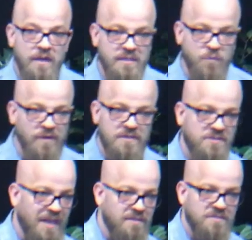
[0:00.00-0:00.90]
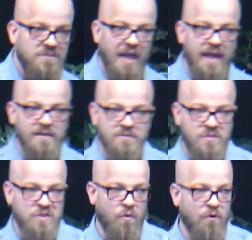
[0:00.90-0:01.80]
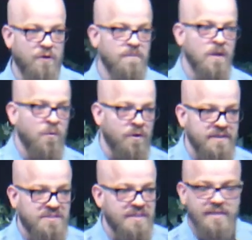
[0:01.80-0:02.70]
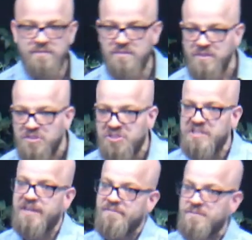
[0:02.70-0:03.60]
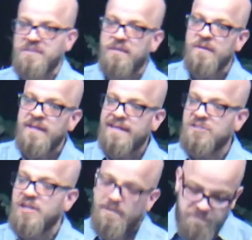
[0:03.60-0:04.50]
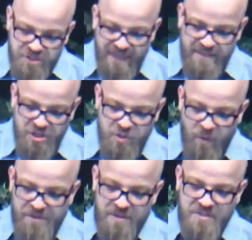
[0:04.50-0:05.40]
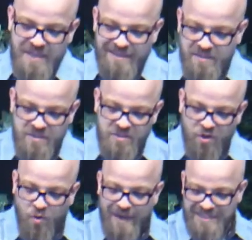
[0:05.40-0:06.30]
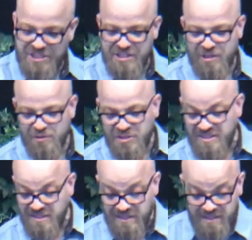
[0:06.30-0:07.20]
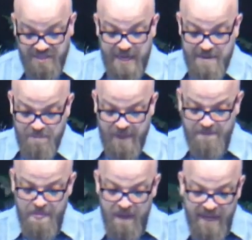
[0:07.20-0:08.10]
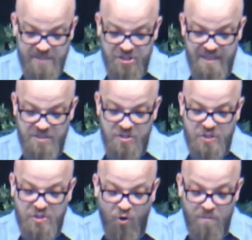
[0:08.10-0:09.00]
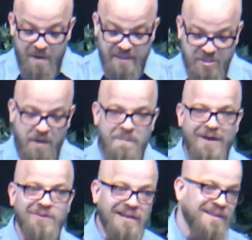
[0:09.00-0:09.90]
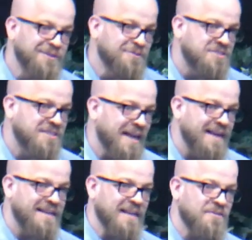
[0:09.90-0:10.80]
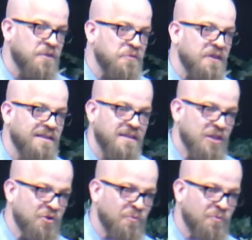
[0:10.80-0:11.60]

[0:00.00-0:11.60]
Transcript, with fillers: It's where the sentence ends or where the sentence shifts. It, it ch- changes whether a sentence is a question or just a statement. It changes so much about understanding the thing that you're